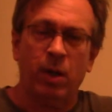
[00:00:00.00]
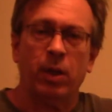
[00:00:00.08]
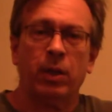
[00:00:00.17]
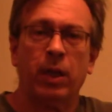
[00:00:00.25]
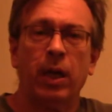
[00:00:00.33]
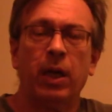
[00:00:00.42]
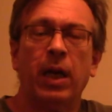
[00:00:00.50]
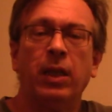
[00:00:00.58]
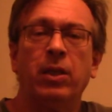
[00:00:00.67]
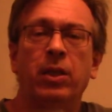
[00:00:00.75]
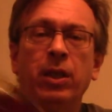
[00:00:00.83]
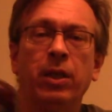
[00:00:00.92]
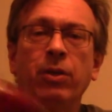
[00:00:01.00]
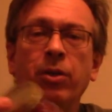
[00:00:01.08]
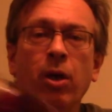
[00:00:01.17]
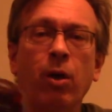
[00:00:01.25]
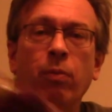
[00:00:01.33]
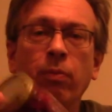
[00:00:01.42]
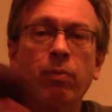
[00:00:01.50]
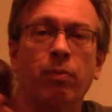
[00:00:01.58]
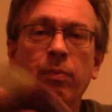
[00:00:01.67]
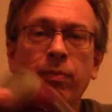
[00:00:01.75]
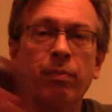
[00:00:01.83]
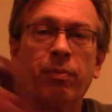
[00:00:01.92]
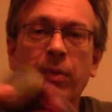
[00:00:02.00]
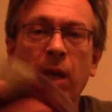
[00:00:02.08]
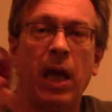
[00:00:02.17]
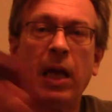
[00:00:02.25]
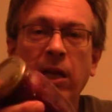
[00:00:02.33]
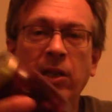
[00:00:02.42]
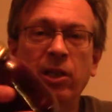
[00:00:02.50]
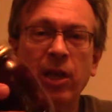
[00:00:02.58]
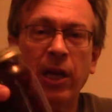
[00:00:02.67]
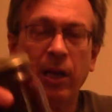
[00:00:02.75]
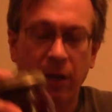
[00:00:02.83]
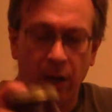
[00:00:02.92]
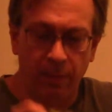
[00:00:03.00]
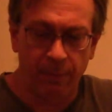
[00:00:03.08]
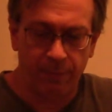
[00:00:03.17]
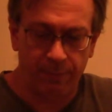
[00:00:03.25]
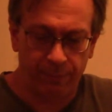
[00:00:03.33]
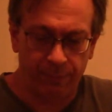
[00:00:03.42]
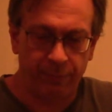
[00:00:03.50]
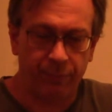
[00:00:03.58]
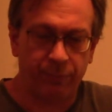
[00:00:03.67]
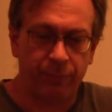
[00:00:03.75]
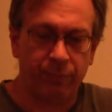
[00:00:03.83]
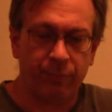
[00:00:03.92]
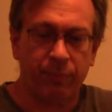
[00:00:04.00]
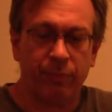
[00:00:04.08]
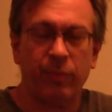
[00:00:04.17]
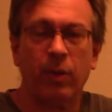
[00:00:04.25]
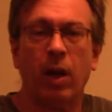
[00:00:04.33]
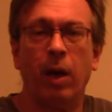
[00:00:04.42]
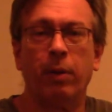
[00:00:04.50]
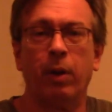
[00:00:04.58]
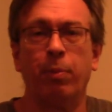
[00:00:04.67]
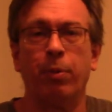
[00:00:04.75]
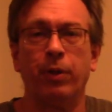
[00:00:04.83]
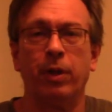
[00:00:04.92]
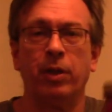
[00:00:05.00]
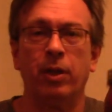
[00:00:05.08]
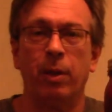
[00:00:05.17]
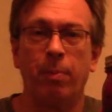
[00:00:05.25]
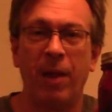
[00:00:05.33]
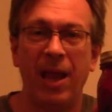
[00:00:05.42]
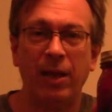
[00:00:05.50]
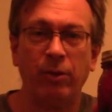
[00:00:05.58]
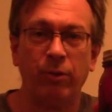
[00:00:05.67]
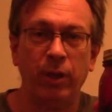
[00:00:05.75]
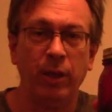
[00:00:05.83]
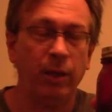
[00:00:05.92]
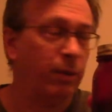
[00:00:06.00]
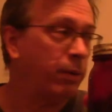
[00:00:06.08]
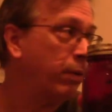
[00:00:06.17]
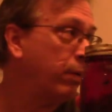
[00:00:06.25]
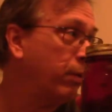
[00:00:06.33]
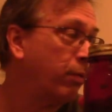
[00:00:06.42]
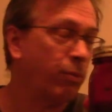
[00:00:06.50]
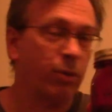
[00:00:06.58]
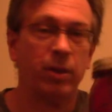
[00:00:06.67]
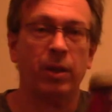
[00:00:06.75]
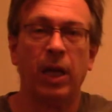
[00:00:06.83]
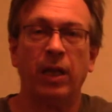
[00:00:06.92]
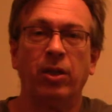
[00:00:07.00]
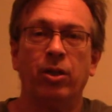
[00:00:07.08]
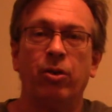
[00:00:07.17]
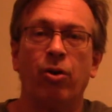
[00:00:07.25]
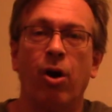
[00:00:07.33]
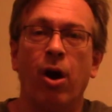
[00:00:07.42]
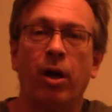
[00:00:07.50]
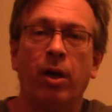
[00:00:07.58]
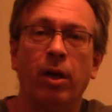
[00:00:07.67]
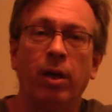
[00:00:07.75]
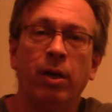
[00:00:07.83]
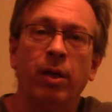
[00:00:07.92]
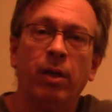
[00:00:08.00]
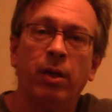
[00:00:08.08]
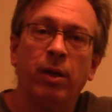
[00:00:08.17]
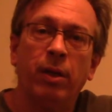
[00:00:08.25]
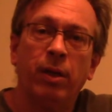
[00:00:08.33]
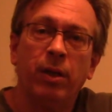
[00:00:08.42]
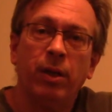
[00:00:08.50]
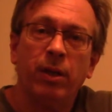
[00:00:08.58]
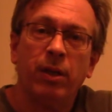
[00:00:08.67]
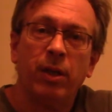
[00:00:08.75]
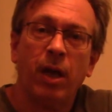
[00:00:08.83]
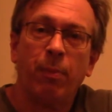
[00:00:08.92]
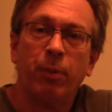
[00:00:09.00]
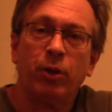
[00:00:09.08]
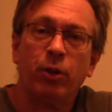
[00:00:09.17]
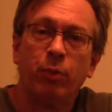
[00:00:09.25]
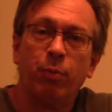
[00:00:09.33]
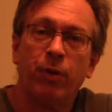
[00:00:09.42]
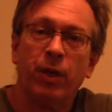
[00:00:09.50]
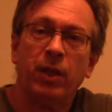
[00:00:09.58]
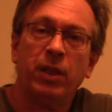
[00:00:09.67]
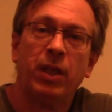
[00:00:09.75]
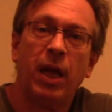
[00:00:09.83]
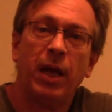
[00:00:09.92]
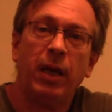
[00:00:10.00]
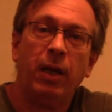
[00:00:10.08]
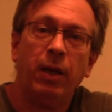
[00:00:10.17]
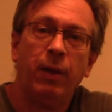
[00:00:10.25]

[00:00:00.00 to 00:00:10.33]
It's got a nice seal so I can shake it up. I'm going to put this in the pantry where it's nice and dark. Temperature's pretty steady.